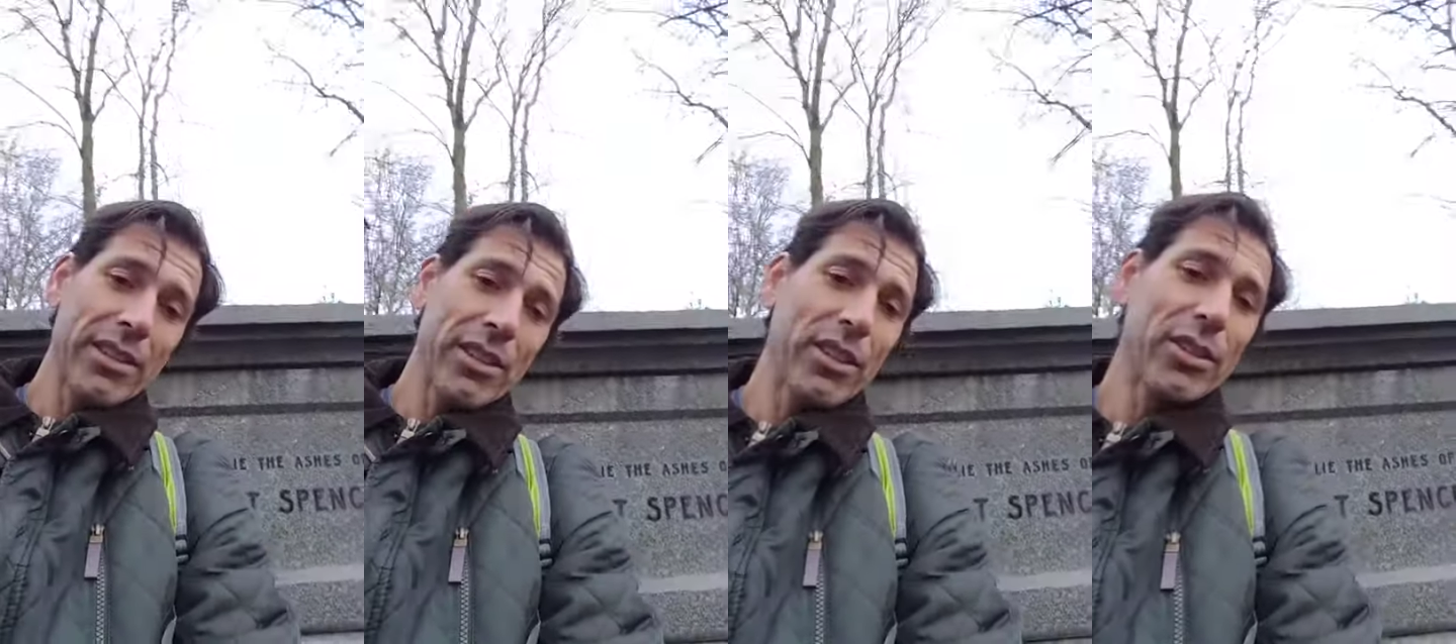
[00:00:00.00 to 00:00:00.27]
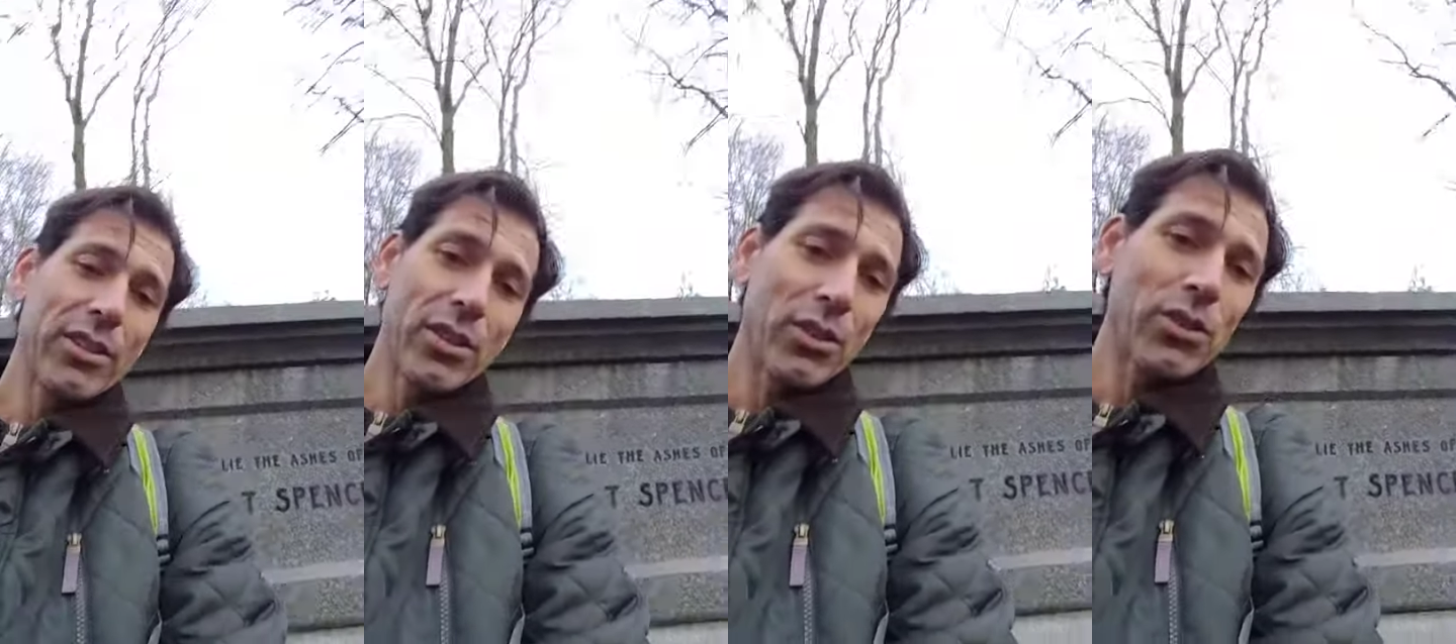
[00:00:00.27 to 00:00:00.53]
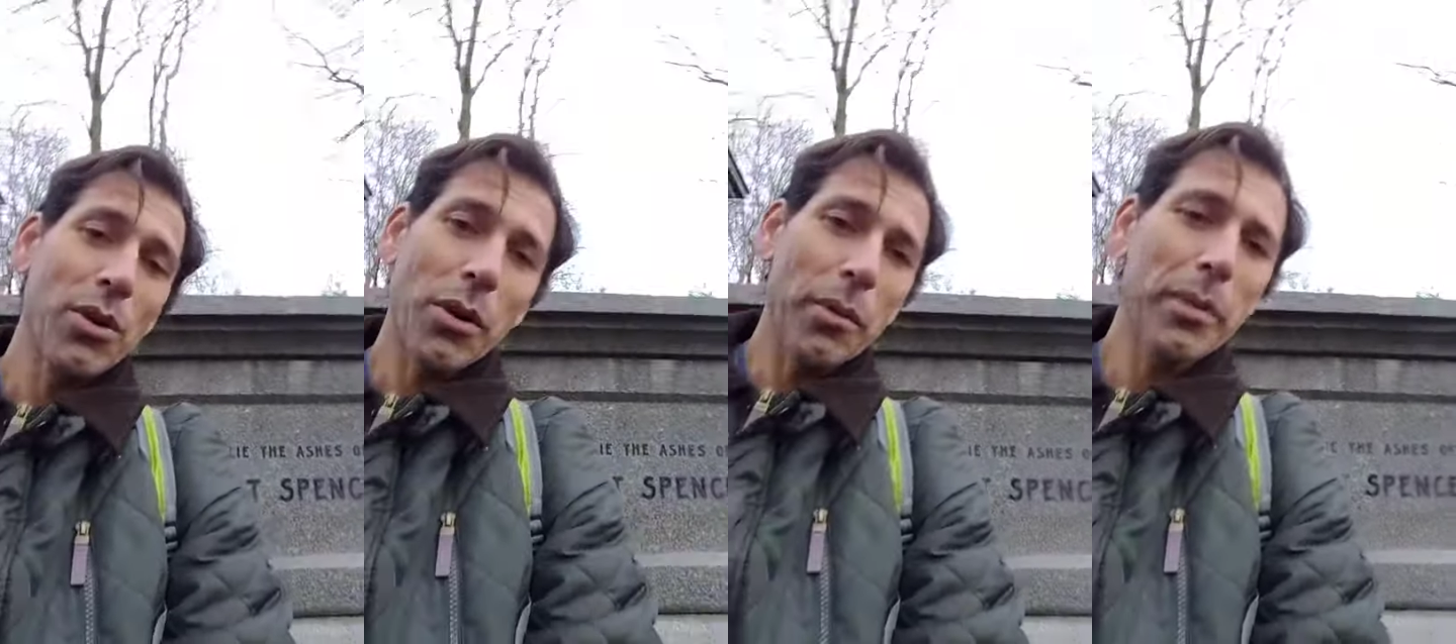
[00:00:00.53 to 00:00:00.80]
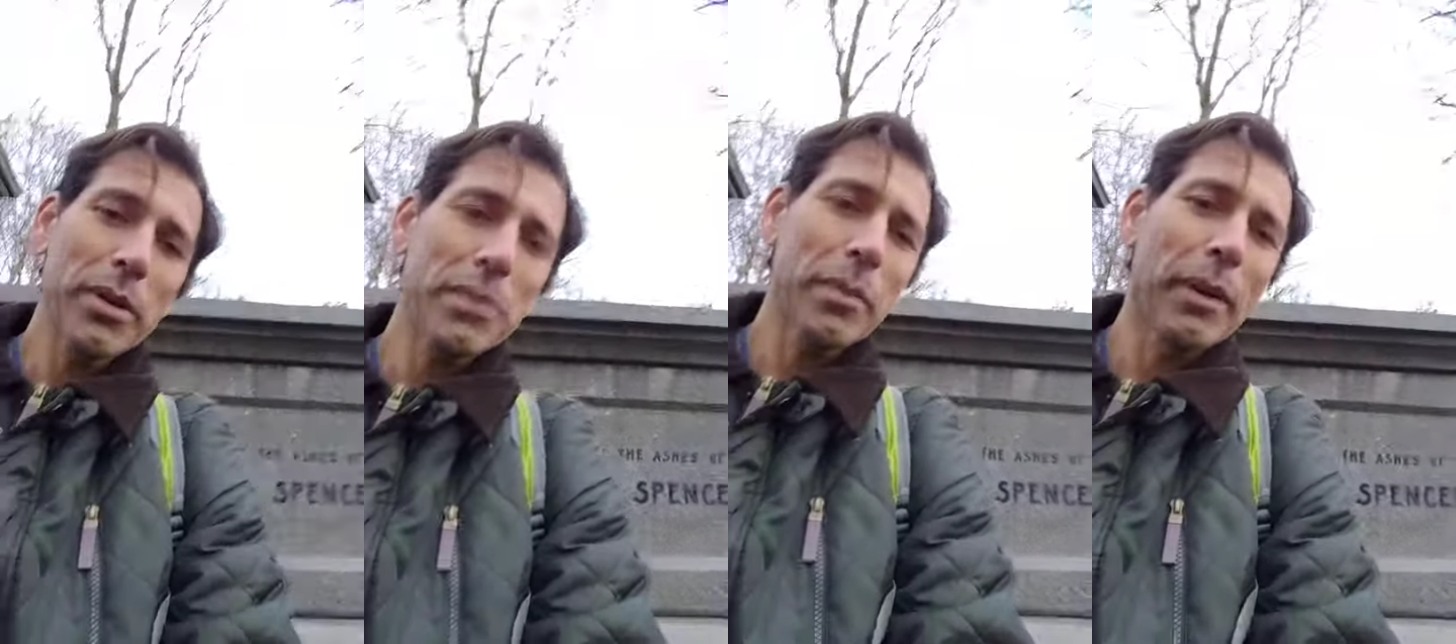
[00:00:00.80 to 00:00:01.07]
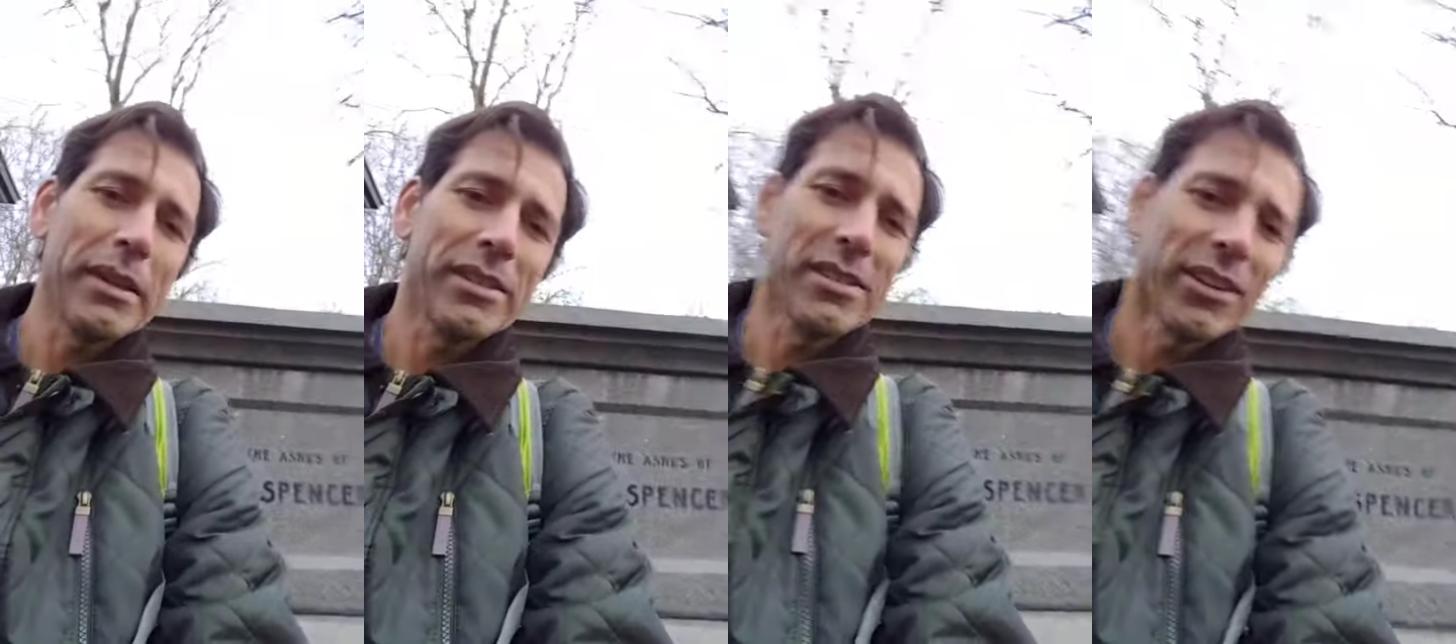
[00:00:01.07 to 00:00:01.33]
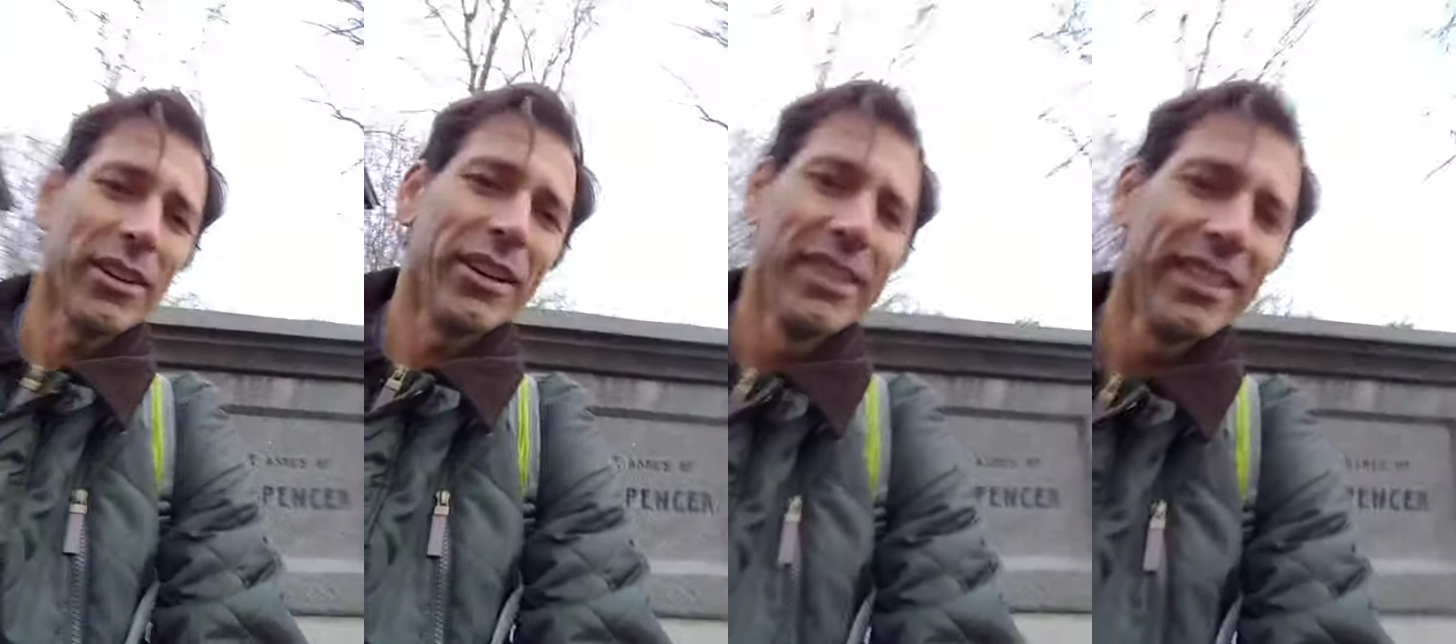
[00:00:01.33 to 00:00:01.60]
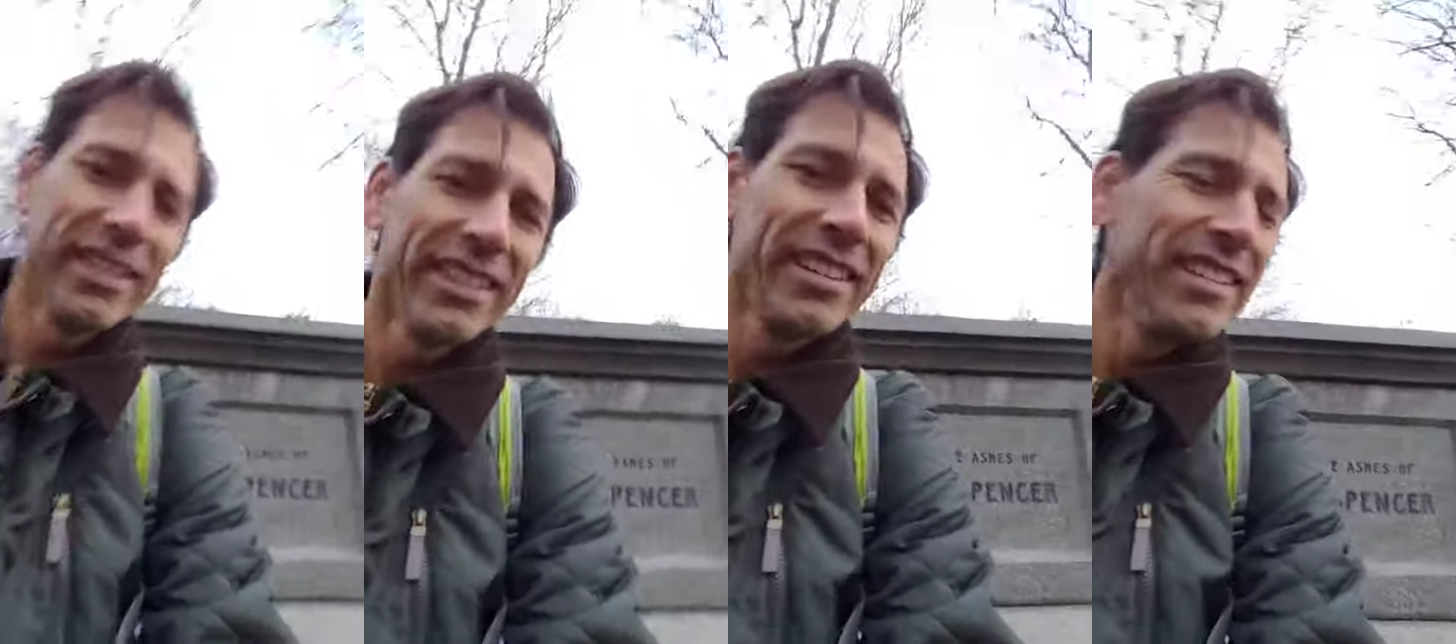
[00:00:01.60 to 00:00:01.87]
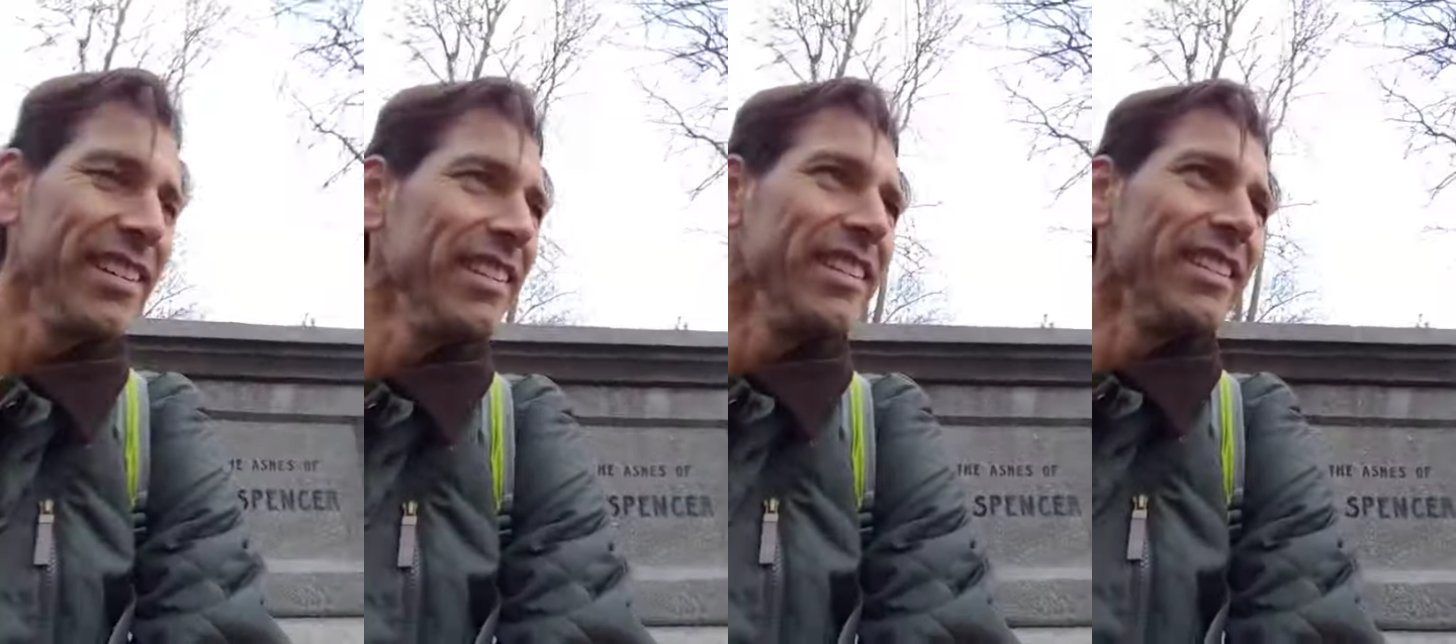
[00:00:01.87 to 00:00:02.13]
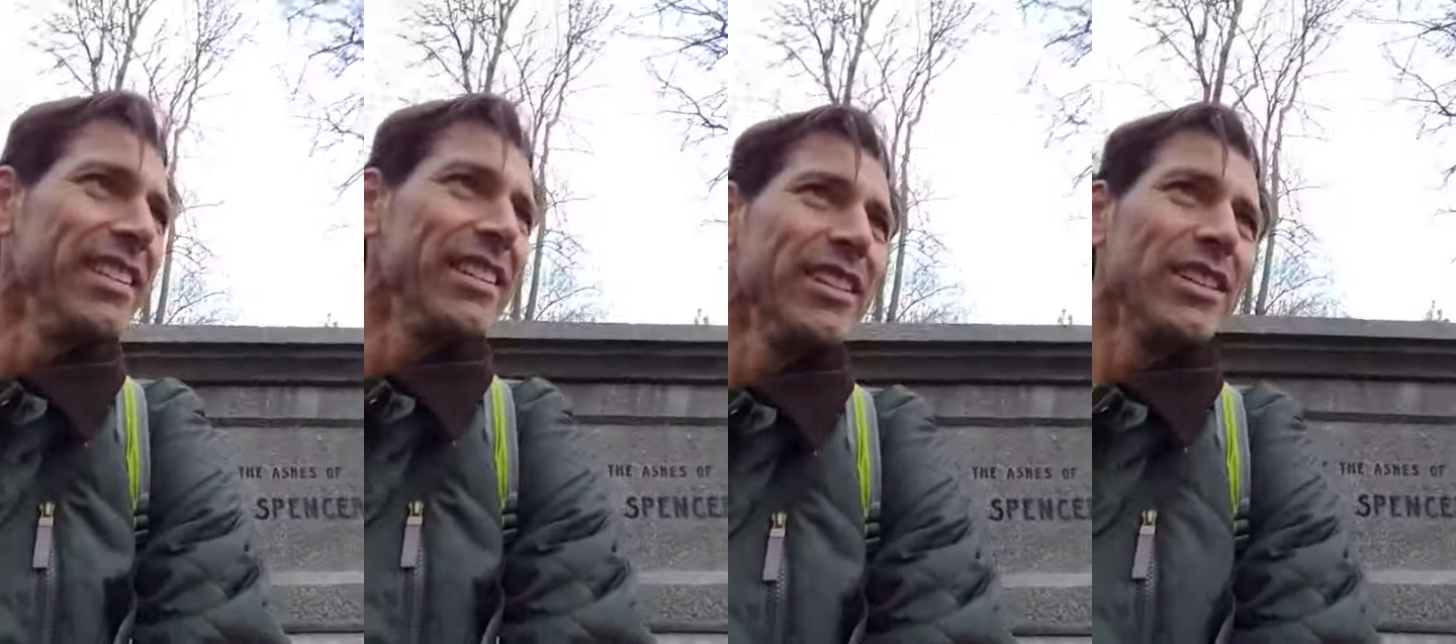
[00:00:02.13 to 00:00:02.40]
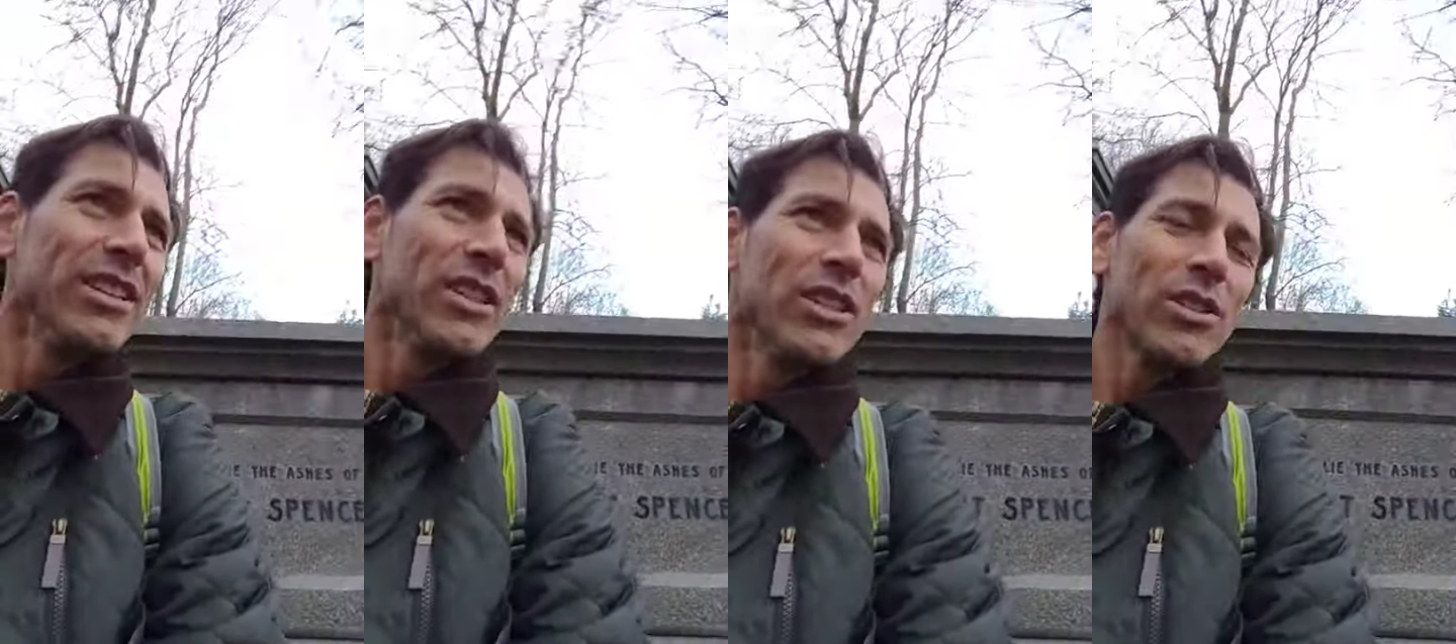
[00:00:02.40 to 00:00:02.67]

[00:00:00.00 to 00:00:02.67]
So anyways, I briefly discussed two mechanisms, right?